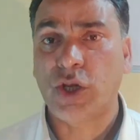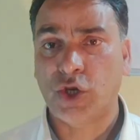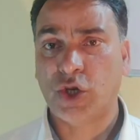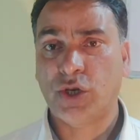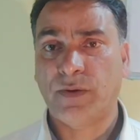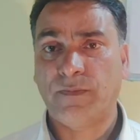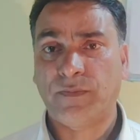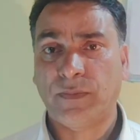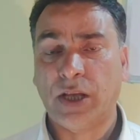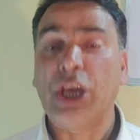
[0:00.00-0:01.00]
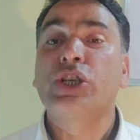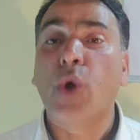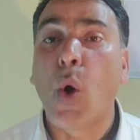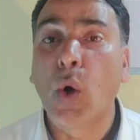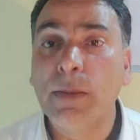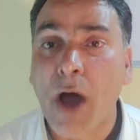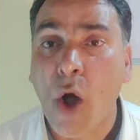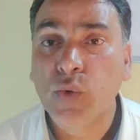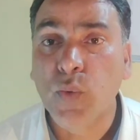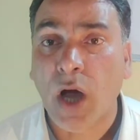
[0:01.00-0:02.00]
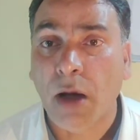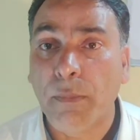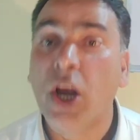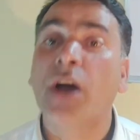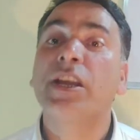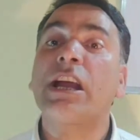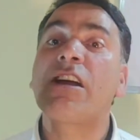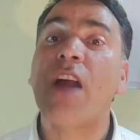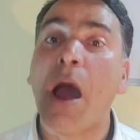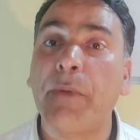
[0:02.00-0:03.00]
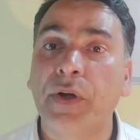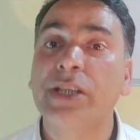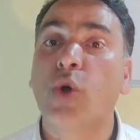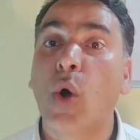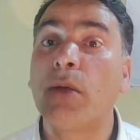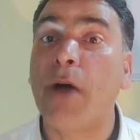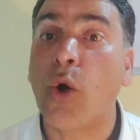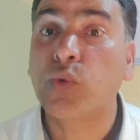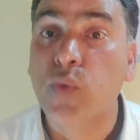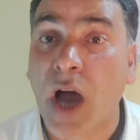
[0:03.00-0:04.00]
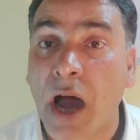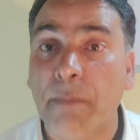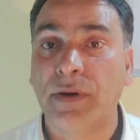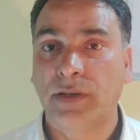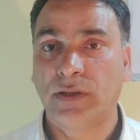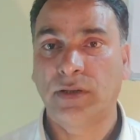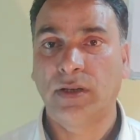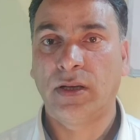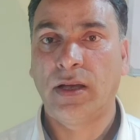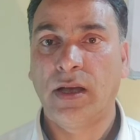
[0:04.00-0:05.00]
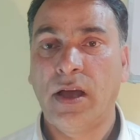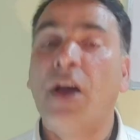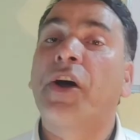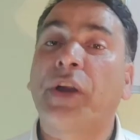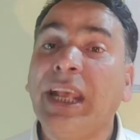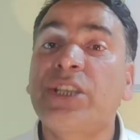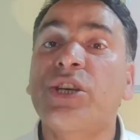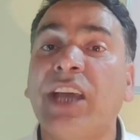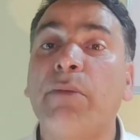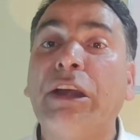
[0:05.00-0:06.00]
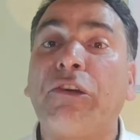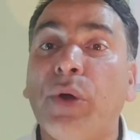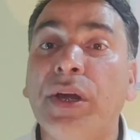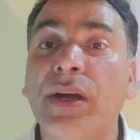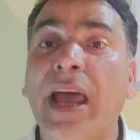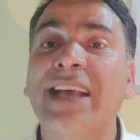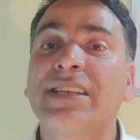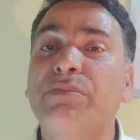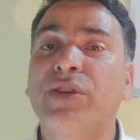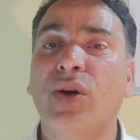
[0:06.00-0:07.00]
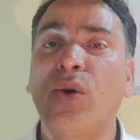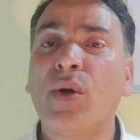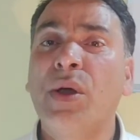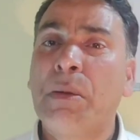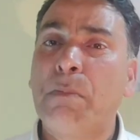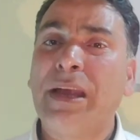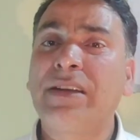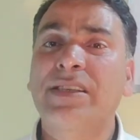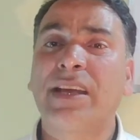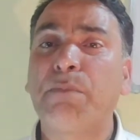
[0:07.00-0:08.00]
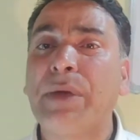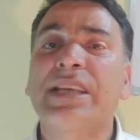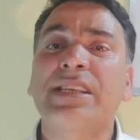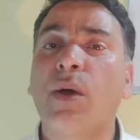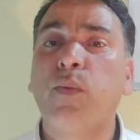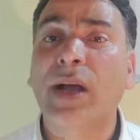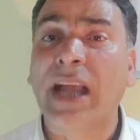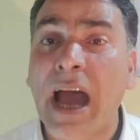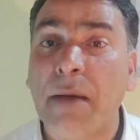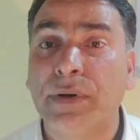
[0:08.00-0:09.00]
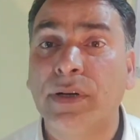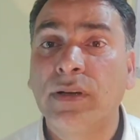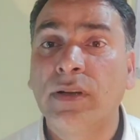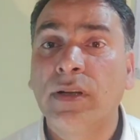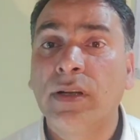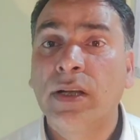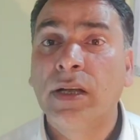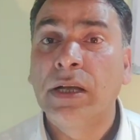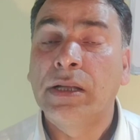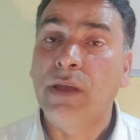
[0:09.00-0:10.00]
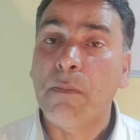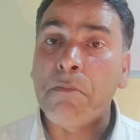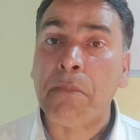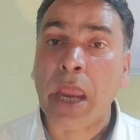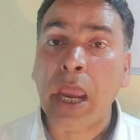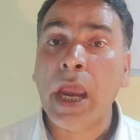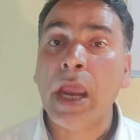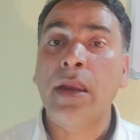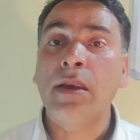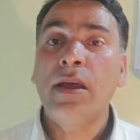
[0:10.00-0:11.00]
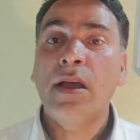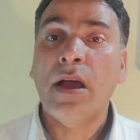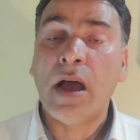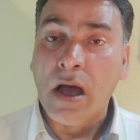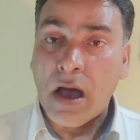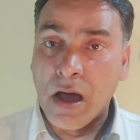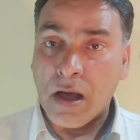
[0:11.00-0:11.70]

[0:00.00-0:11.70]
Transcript: language is all about verb. Learning grammar is all about verb. Rest can be treated as, bits and pieces of vocab. The main,